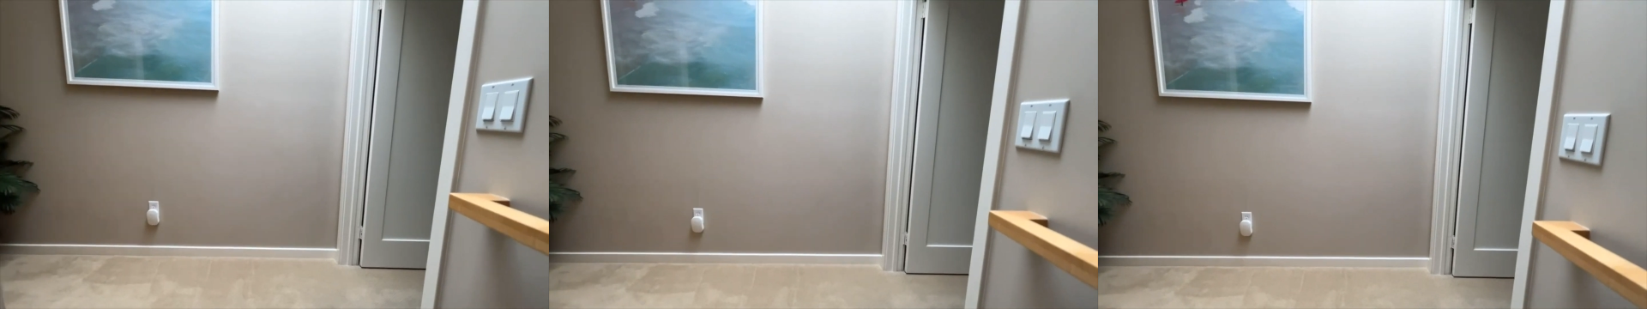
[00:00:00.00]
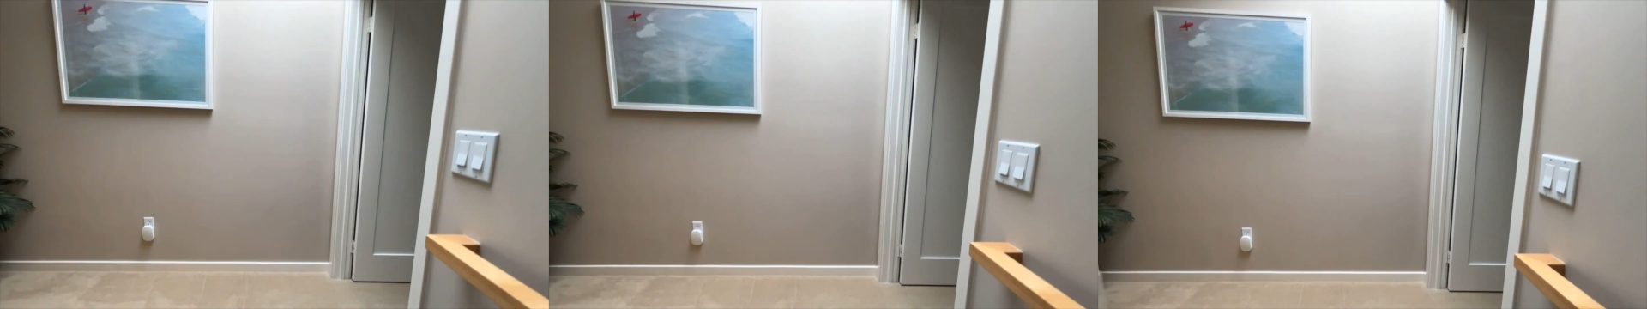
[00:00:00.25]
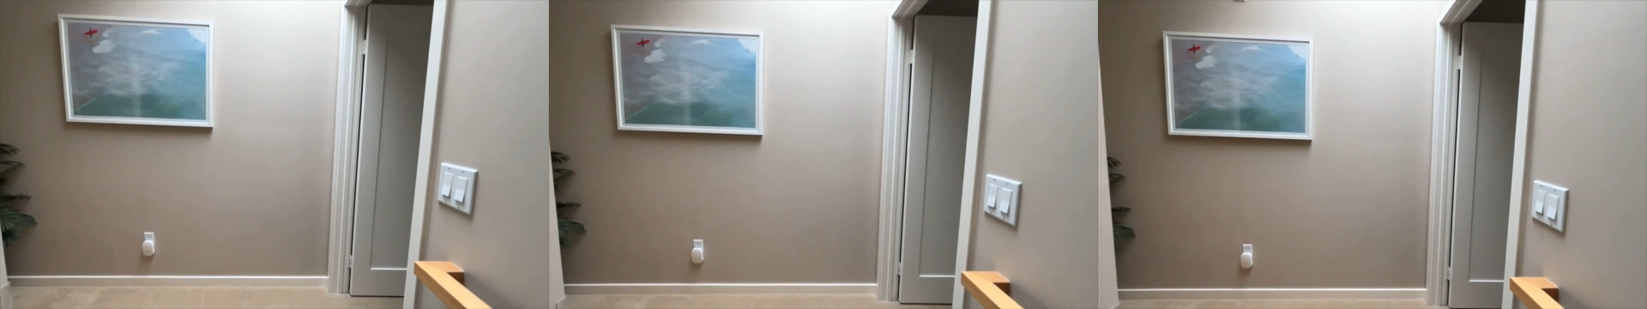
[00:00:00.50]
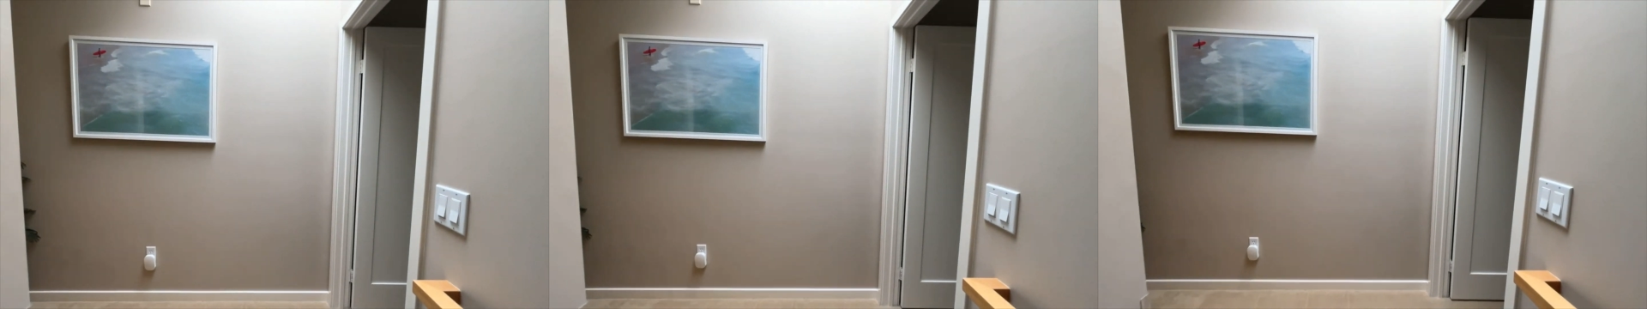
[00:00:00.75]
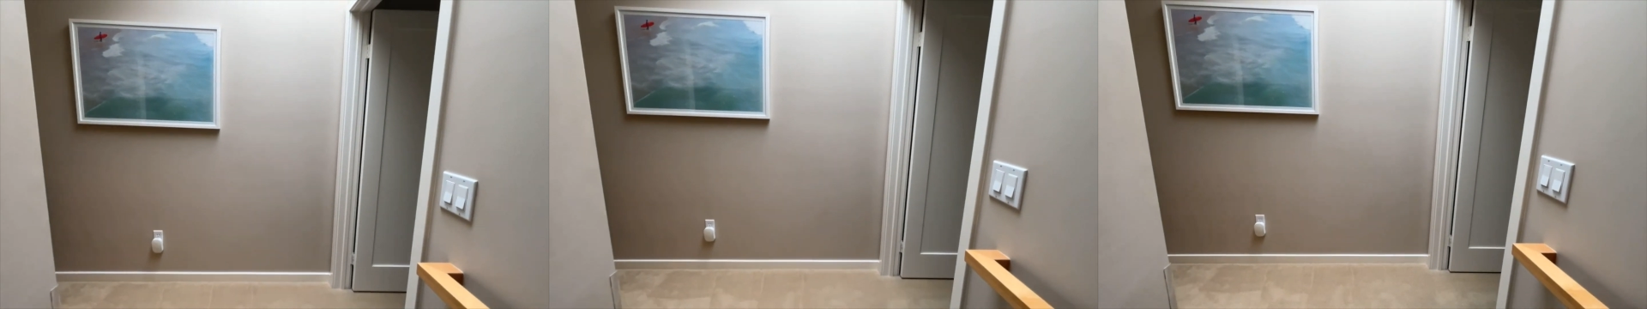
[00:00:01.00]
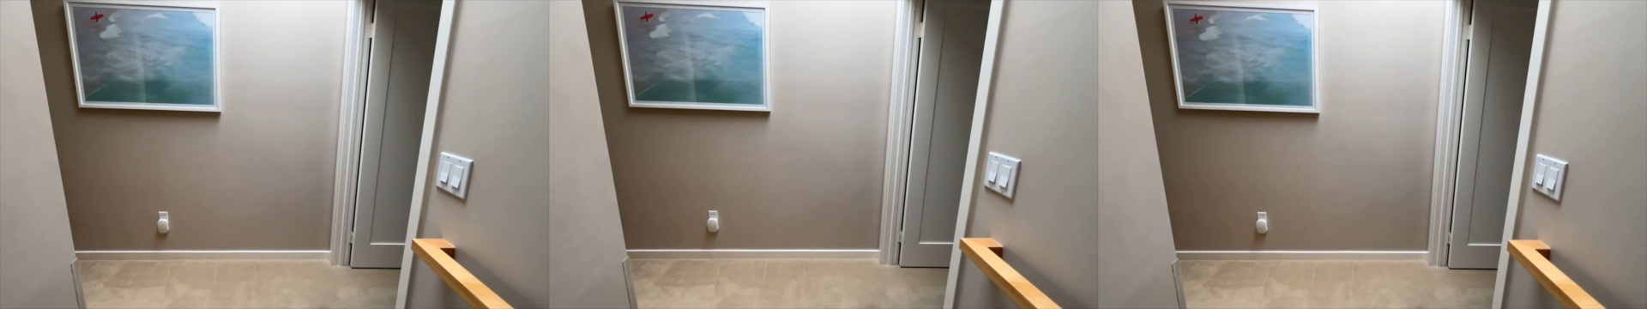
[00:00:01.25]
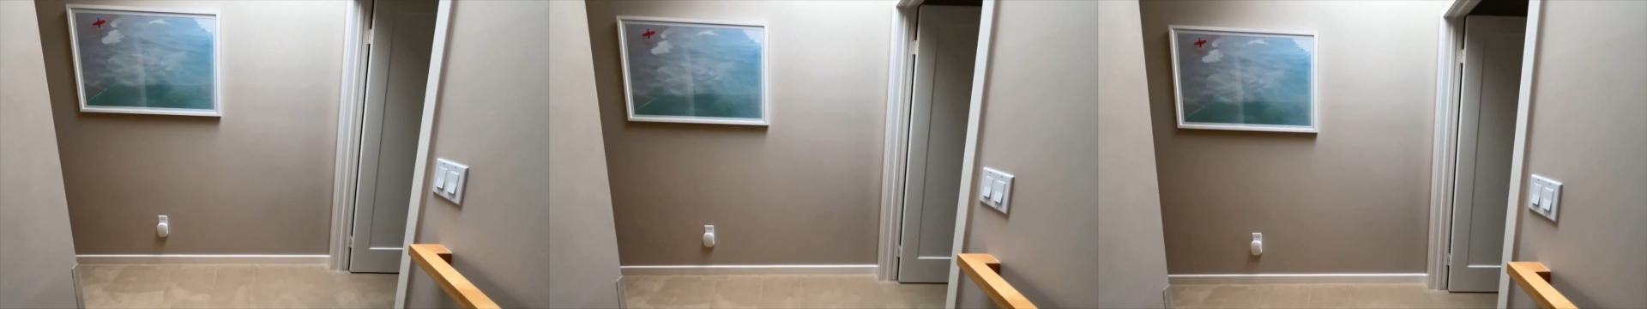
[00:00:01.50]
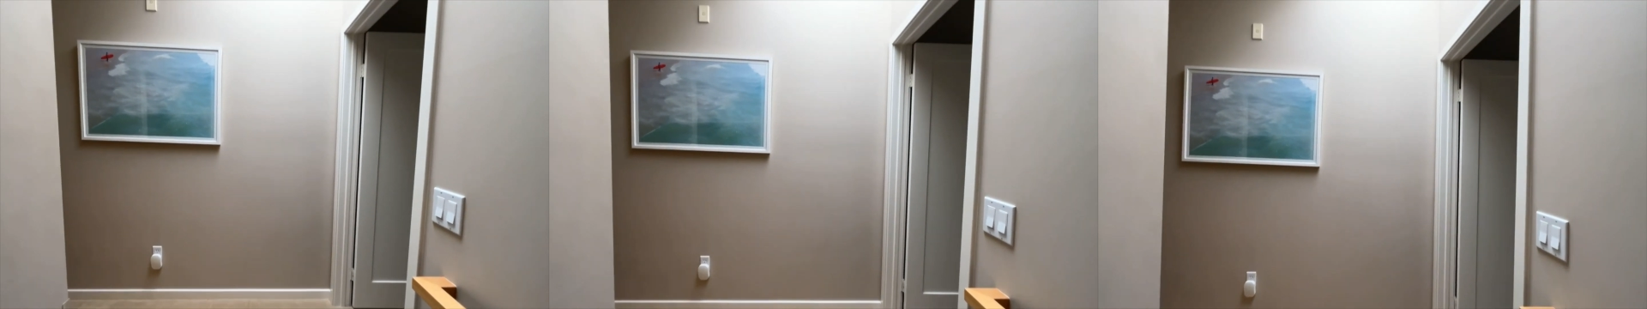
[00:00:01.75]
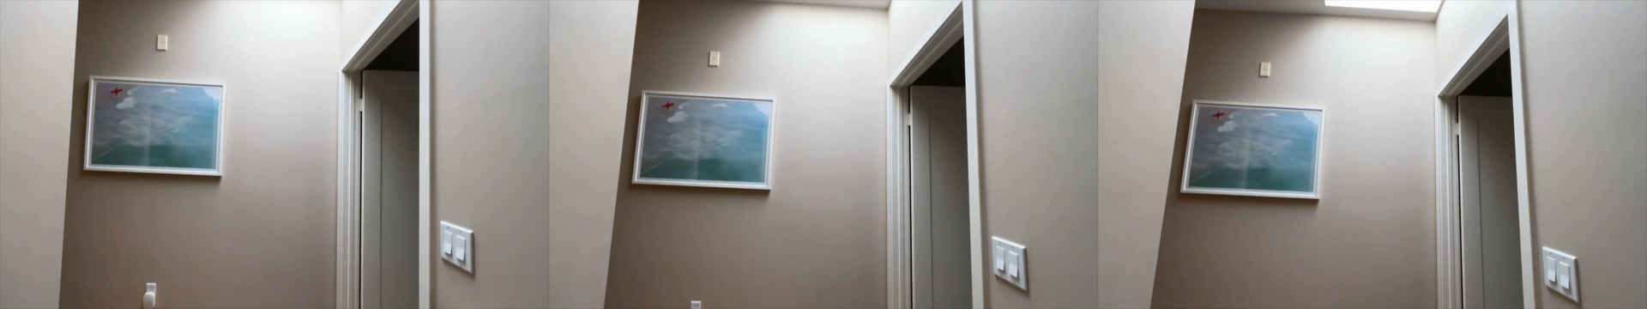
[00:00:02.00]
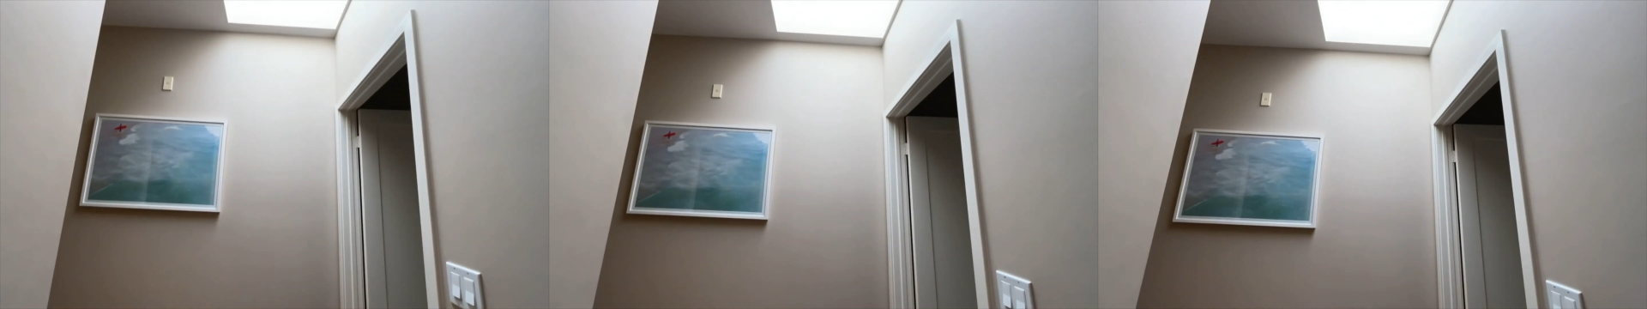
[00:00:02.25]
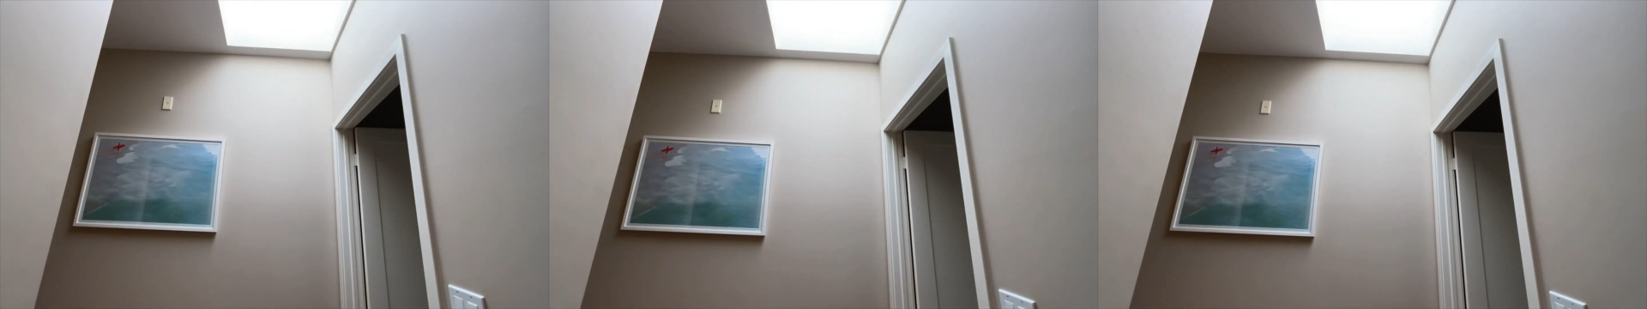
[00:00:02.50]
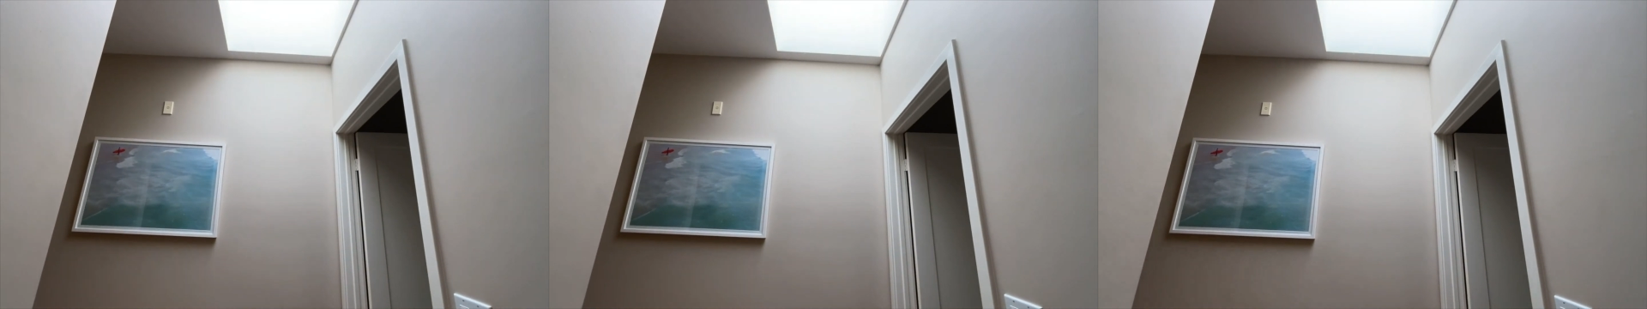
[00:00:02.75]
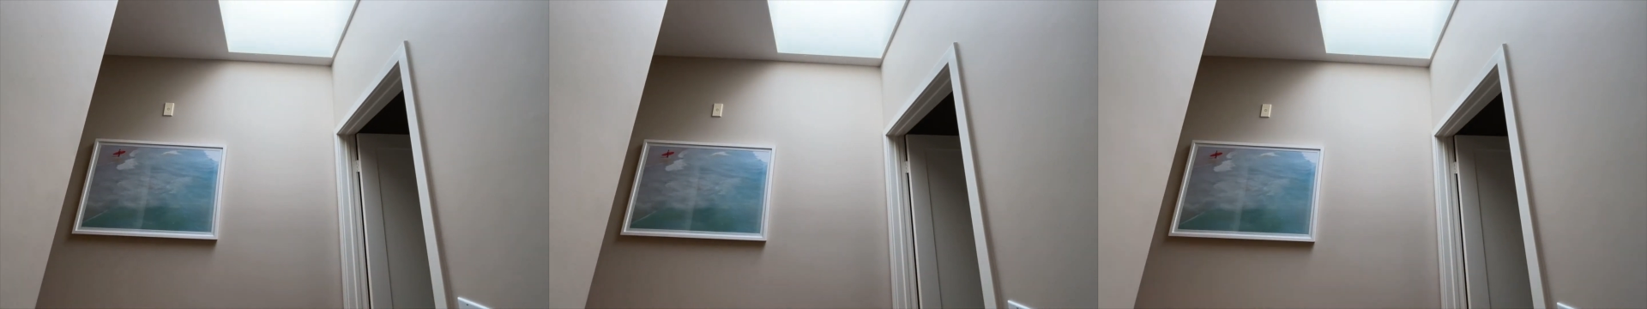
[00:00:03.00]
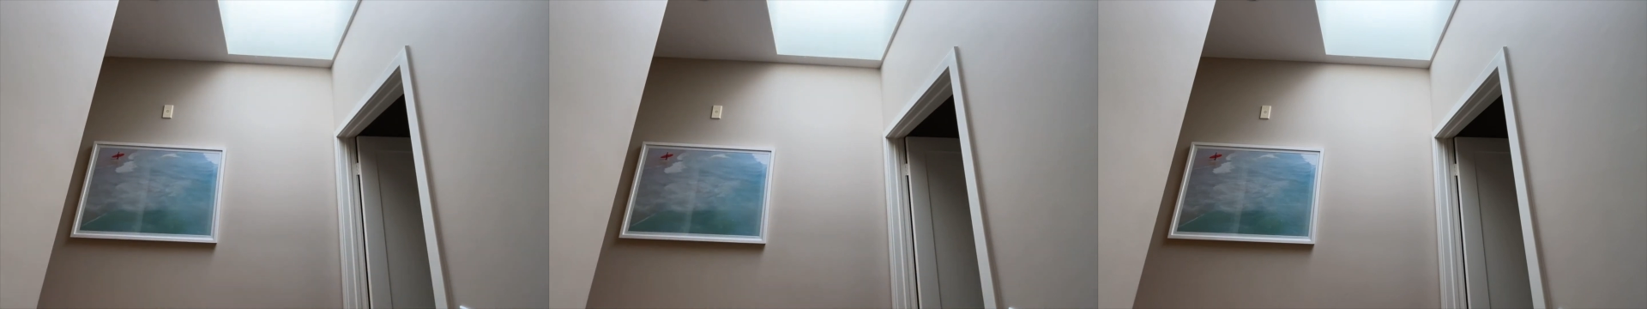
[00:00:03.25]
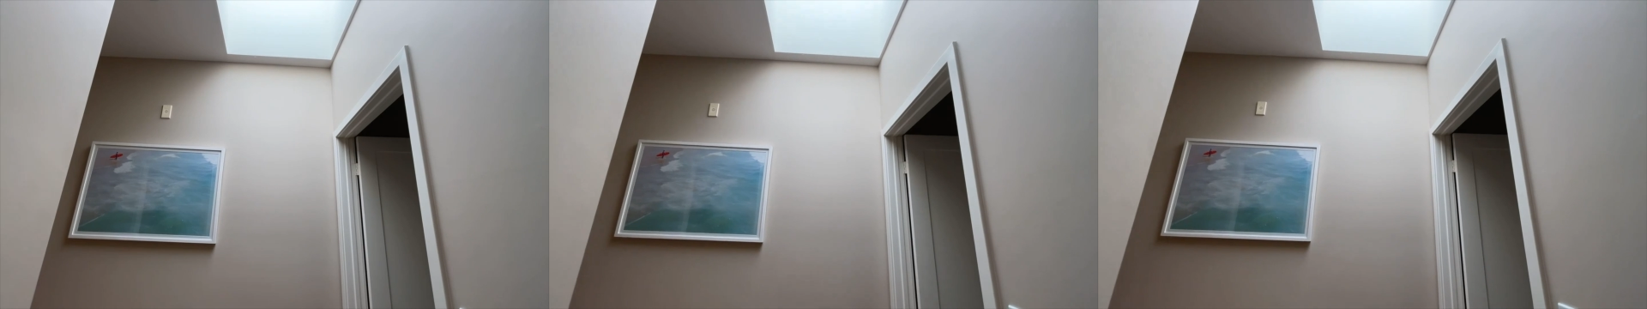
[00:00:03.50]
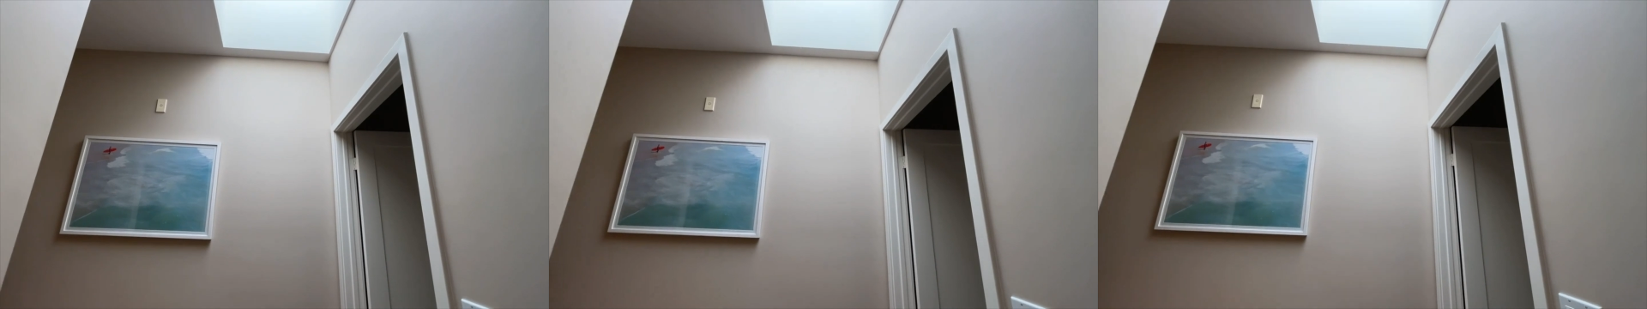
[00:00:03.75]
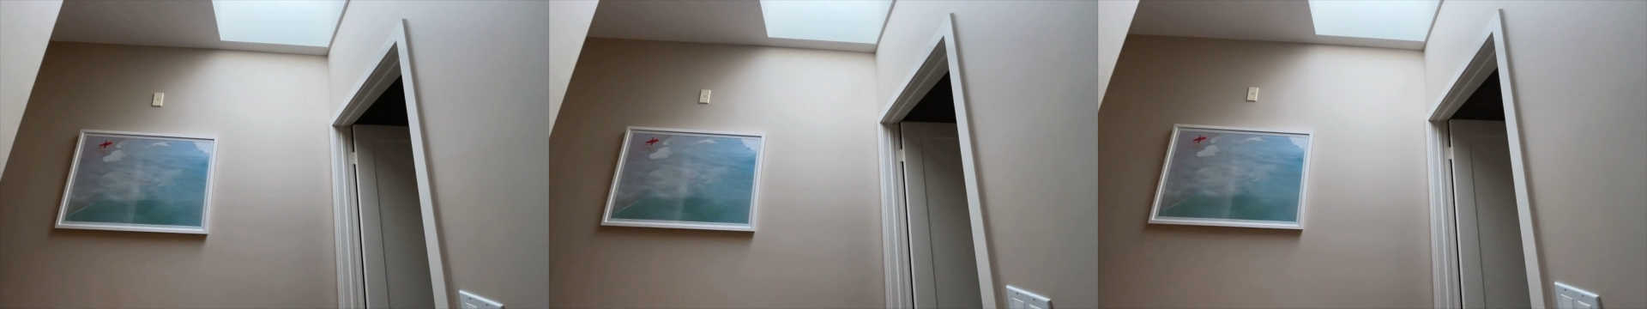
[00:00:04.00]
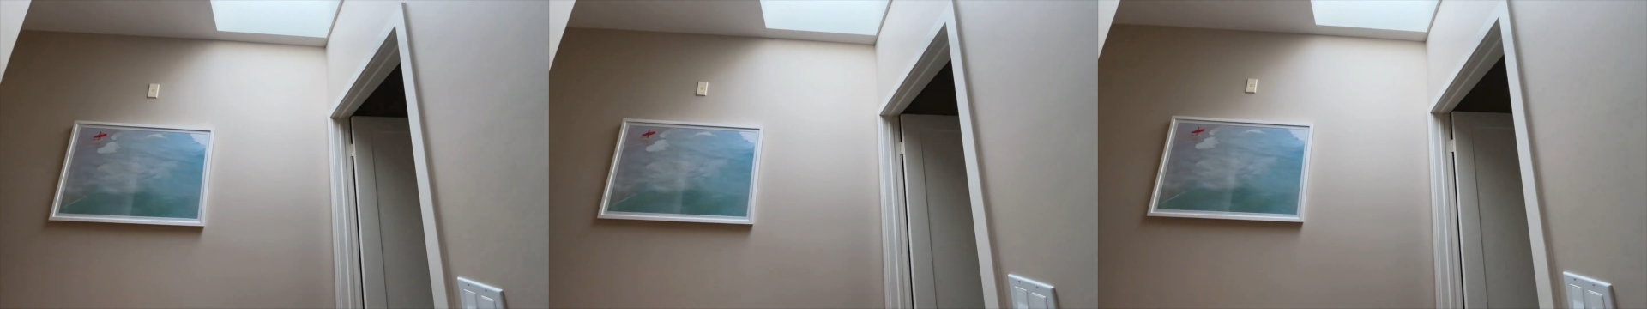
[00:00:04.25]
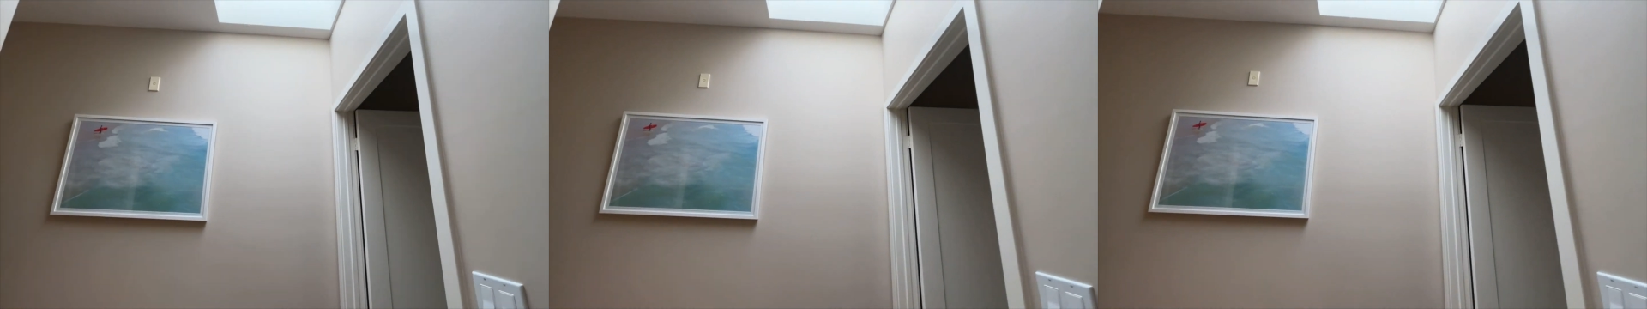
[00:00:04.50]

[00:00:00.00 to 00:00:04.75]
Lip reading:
Nobody's mouth can be seen.